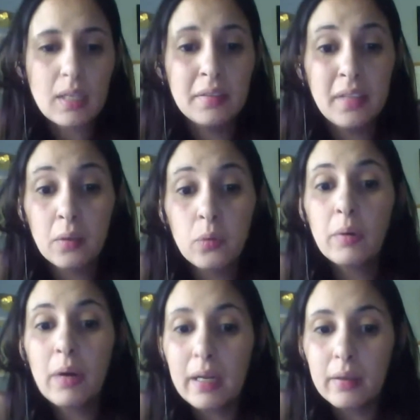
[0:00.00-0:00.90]
That we,
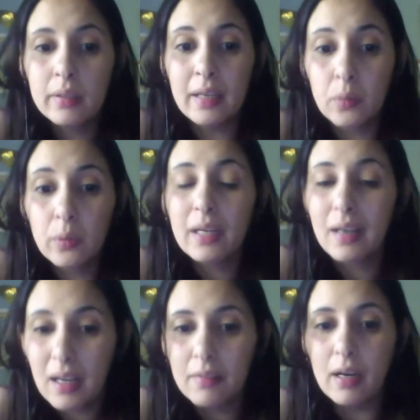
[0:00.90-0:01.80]
were, that we
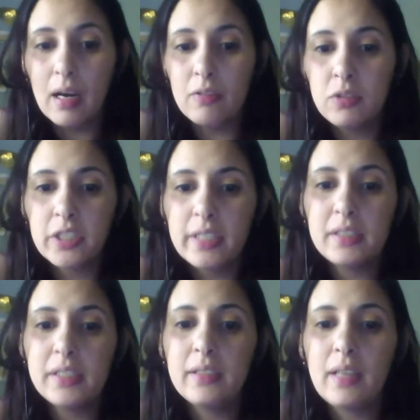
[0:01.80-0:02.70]
have a flourishing